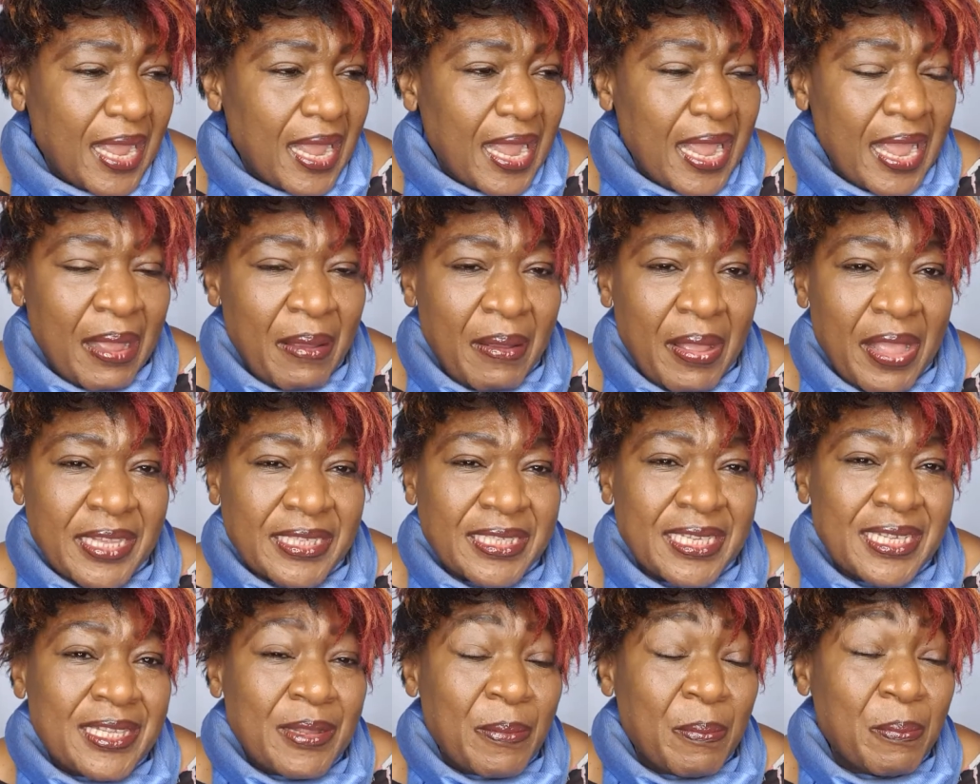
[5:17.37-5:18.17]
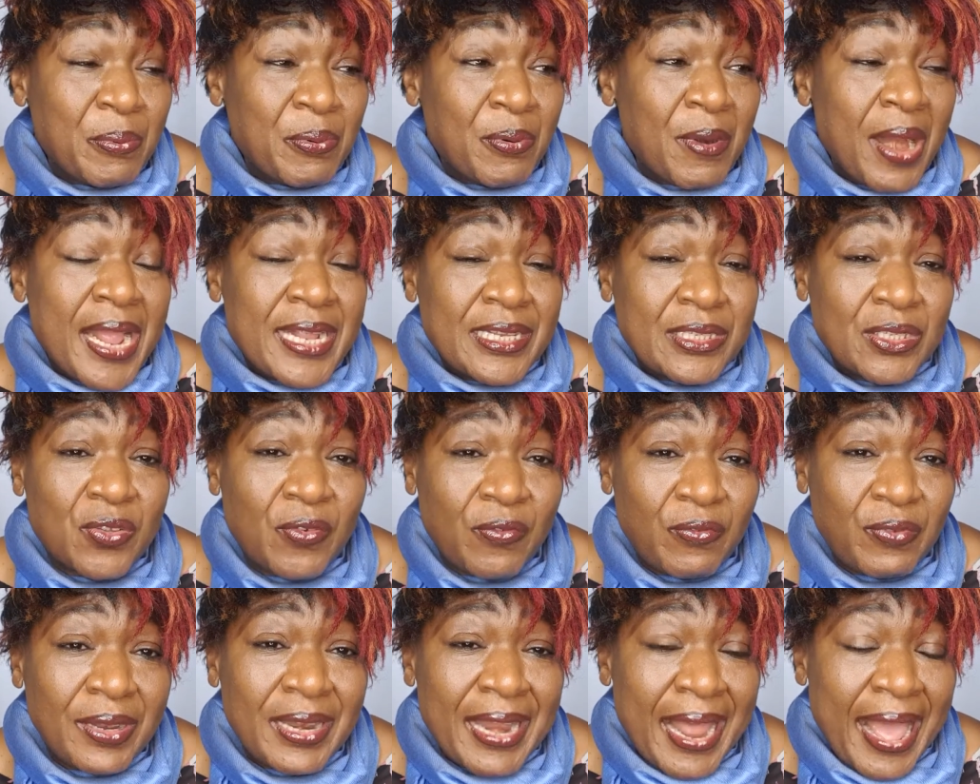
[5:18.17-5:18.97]
Is it the prides
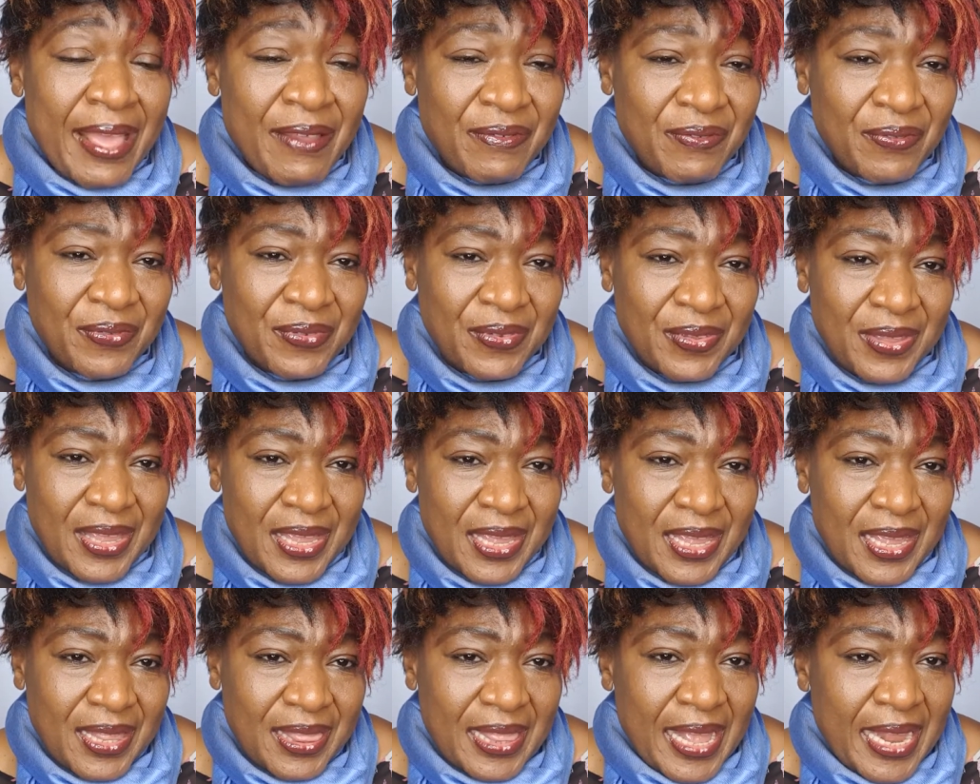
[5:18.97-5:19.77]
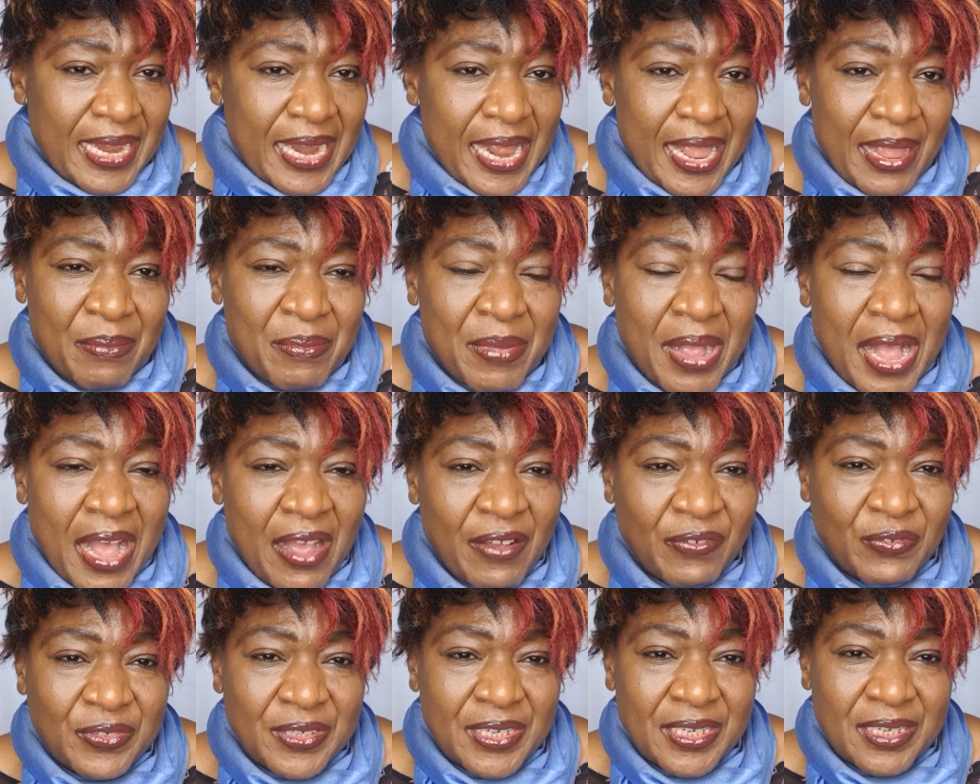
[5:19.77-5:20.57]
of life that I am
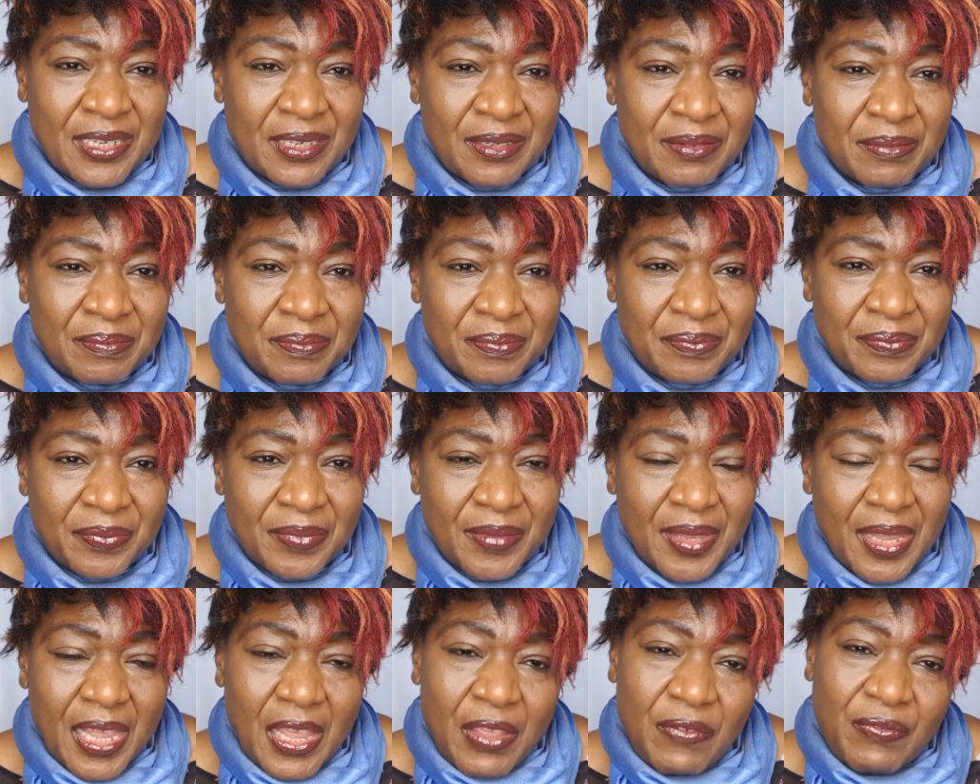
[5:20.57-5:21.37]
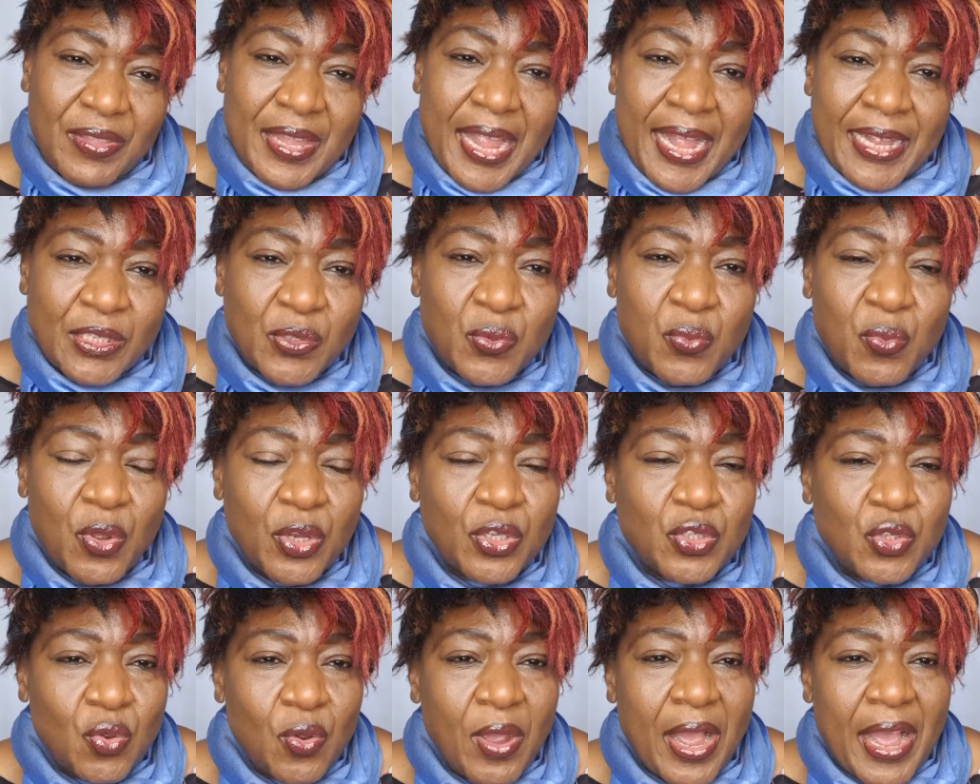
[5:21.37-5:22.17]
after? If that's
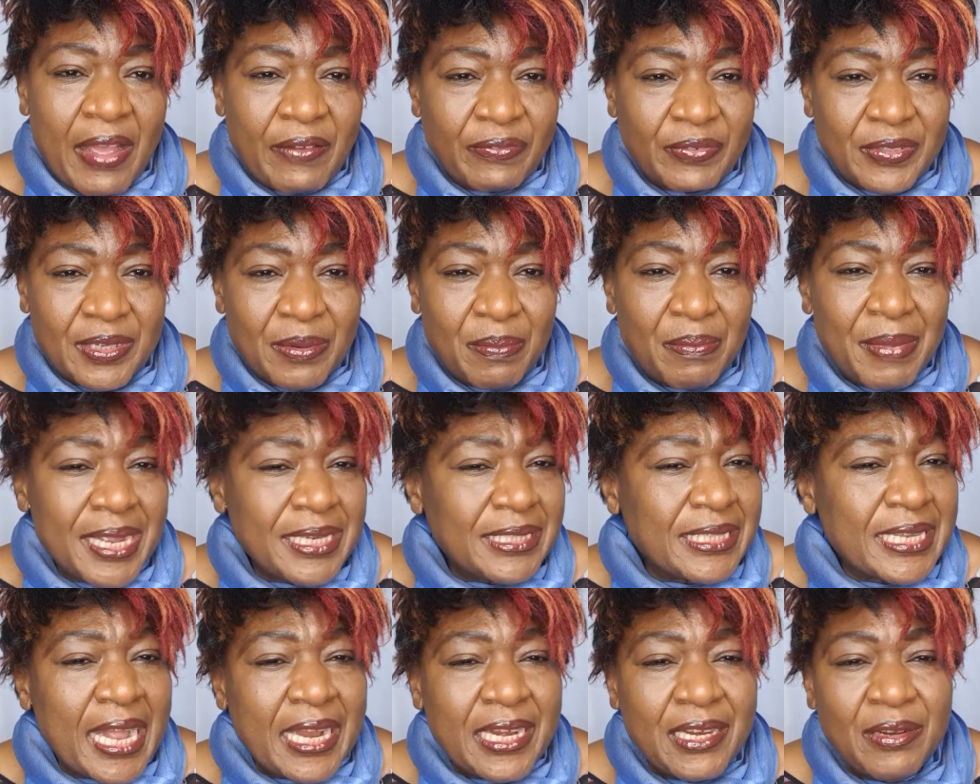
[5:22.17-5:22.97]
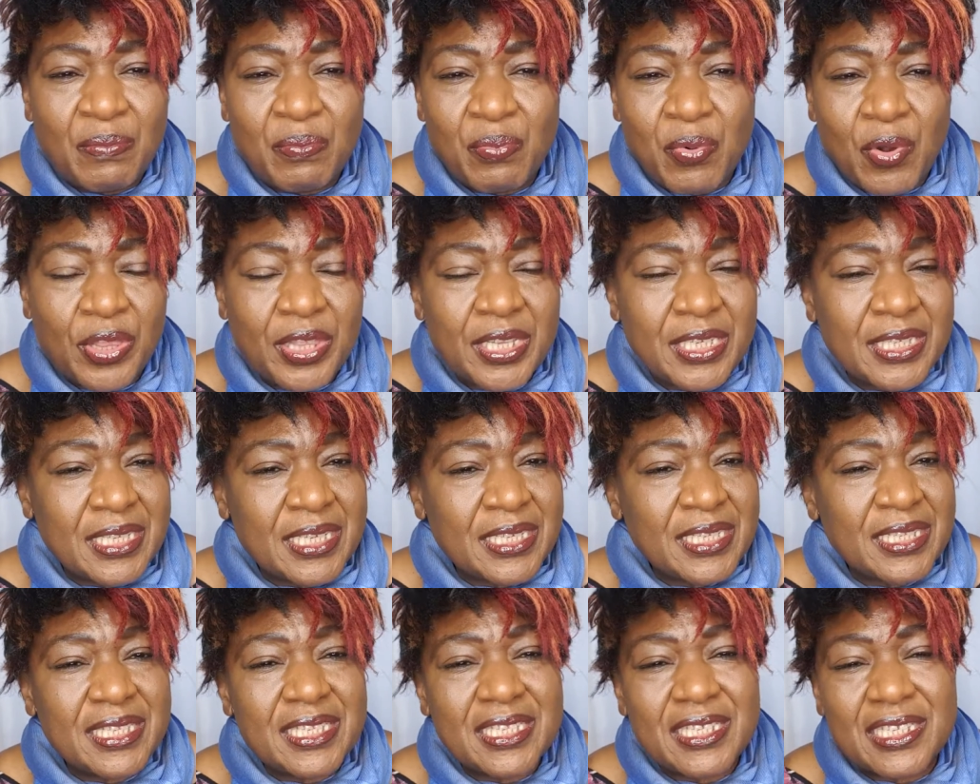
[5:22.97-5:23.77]
what you're after, my darling brothers
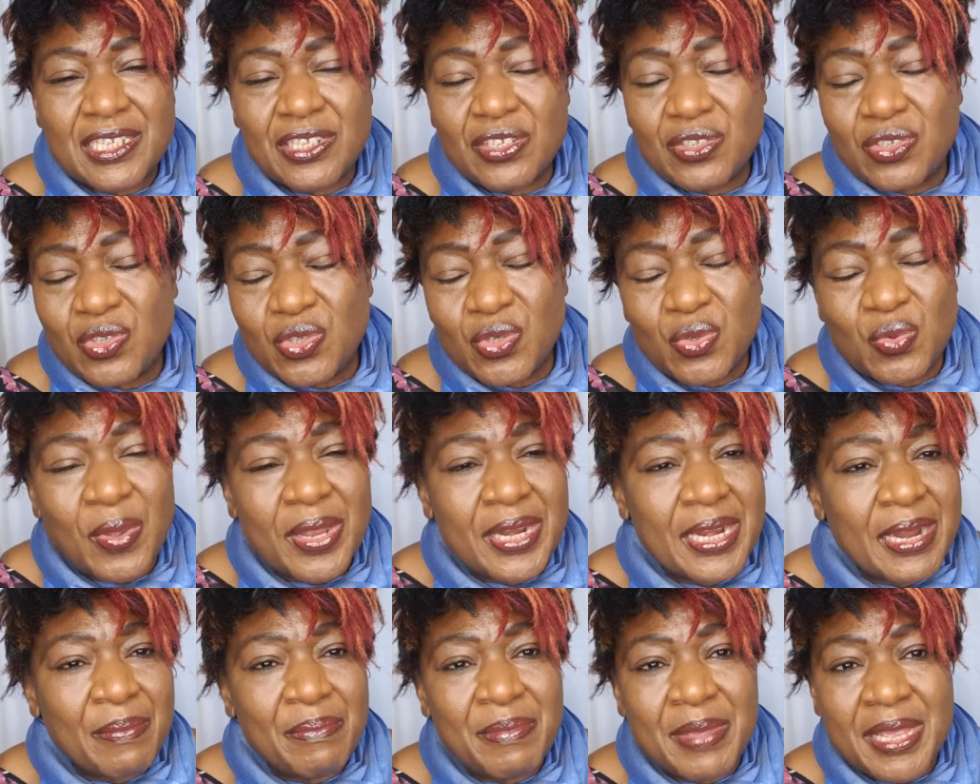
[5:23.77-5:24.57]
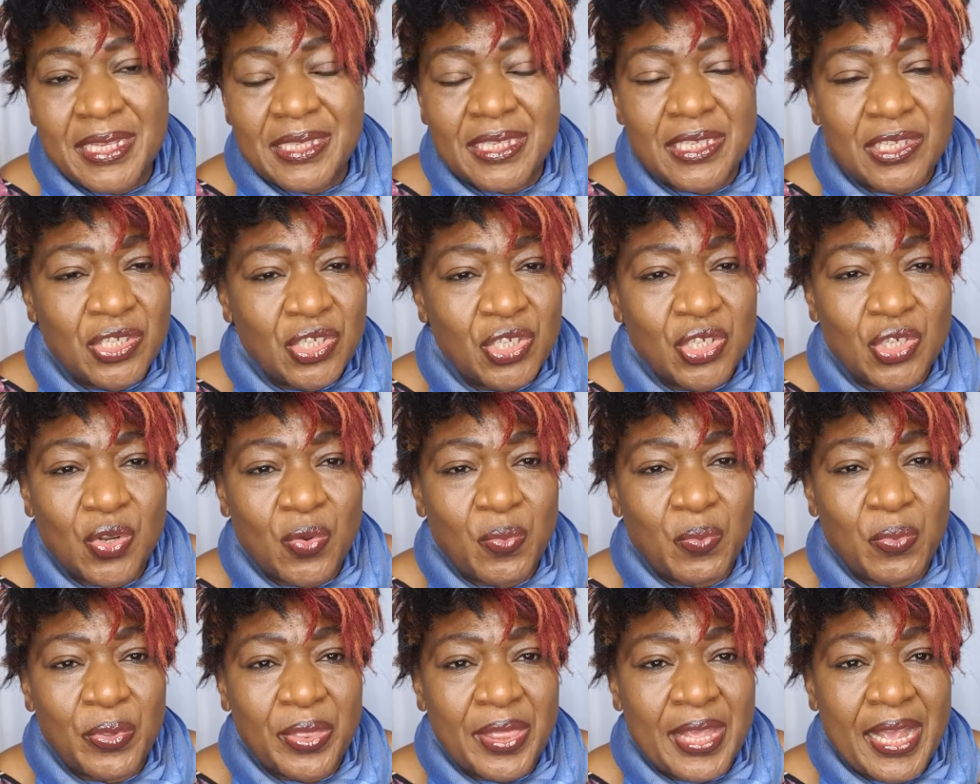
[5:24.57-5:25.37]
and sisters, do an amazing
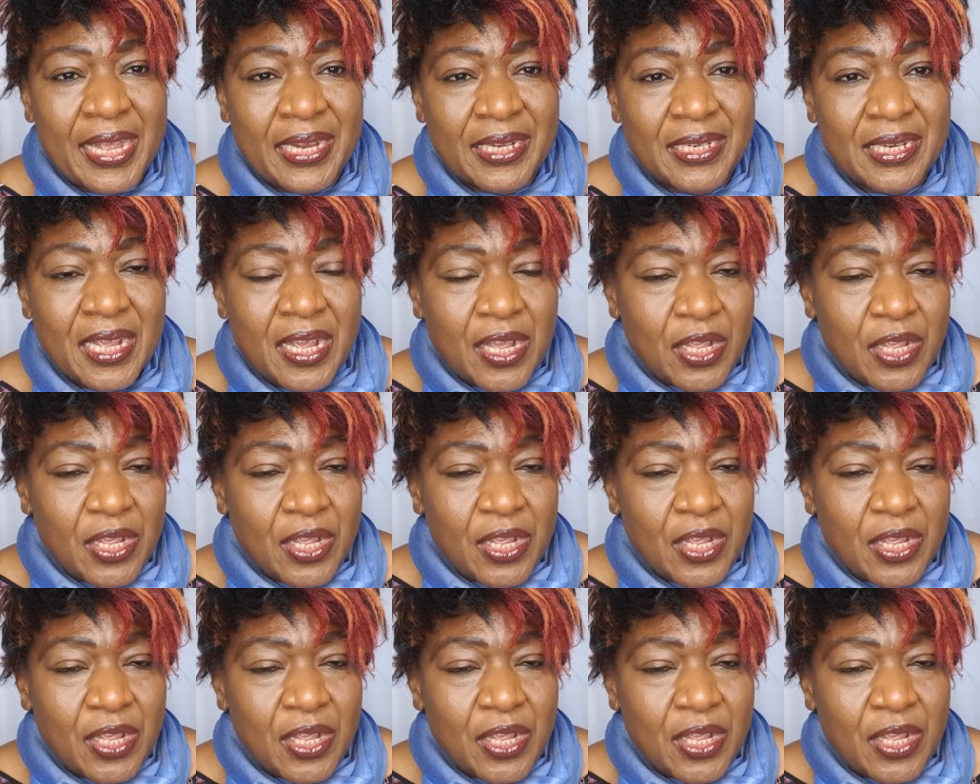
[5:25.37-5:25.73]
job with that.